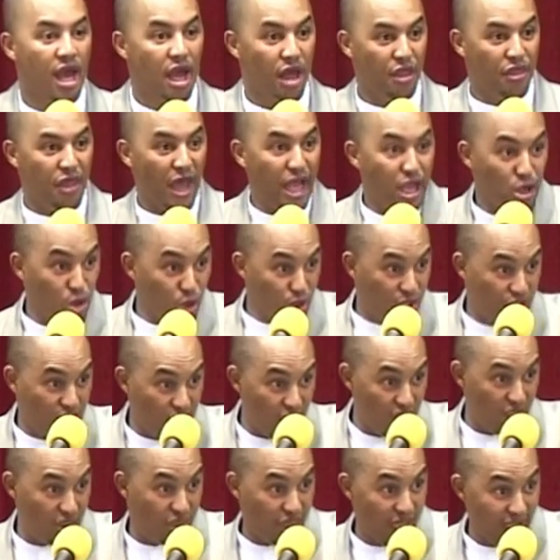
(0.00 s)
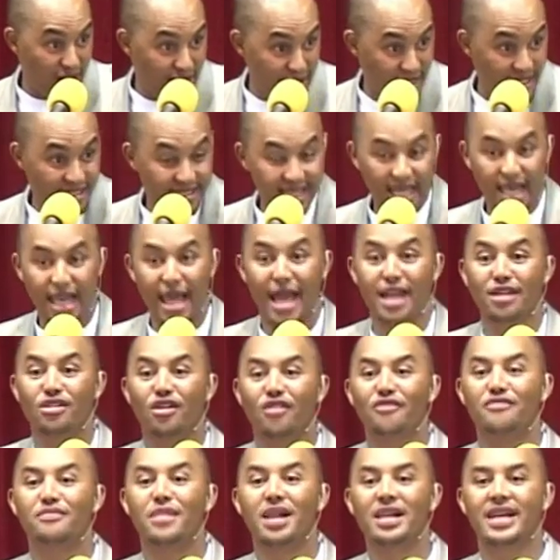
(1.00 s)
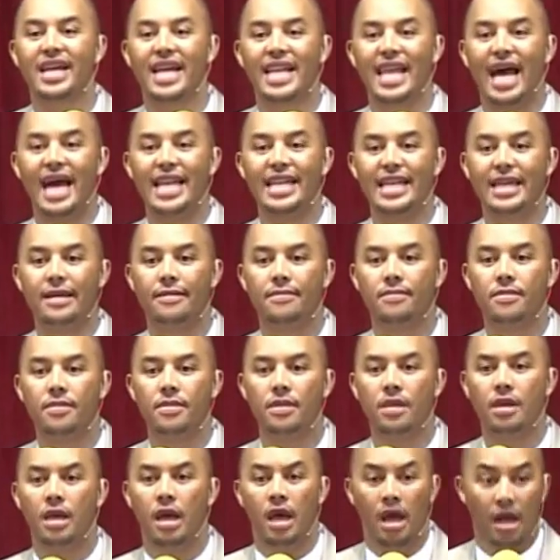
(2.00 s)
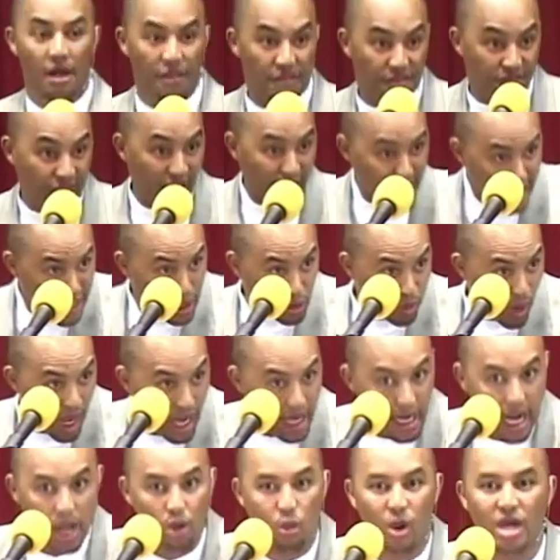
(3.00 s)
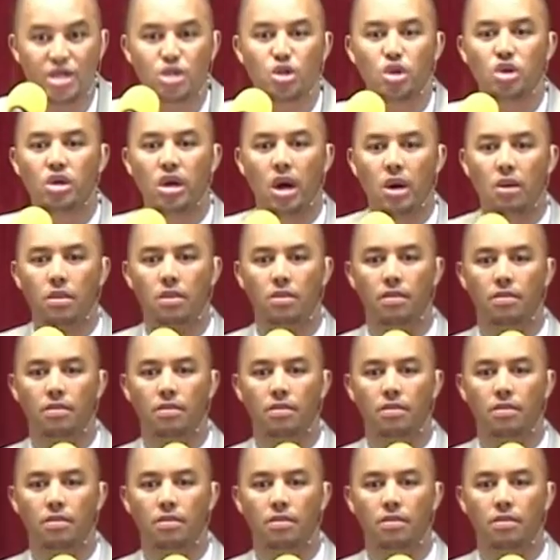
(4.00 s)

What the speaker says: They could see there is the land of milk and honey. That is where I want to go.